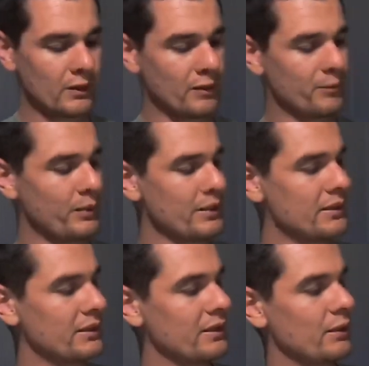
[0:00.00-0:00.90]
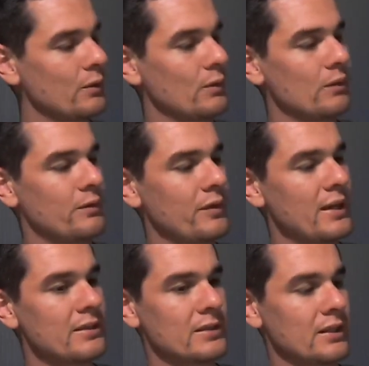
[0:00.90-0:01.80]
of pressing your
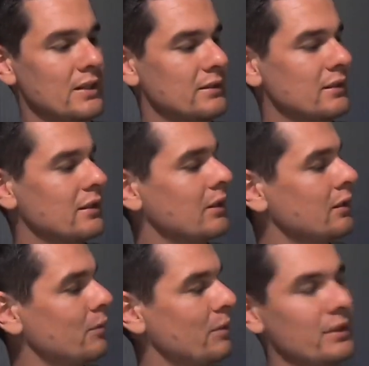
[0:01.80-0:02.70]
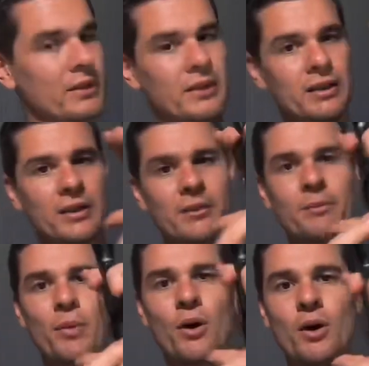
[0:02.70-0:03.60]
flashlight with the
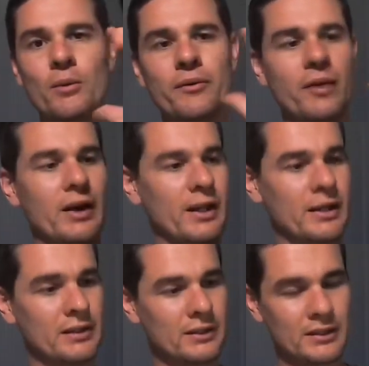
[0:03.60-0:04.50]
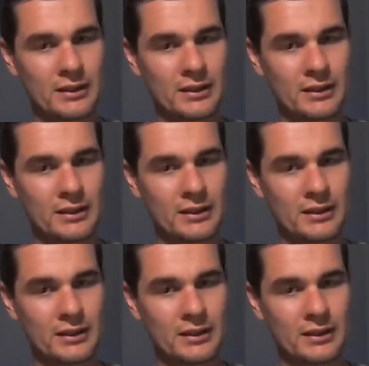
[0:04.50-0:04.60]
palm of your hand,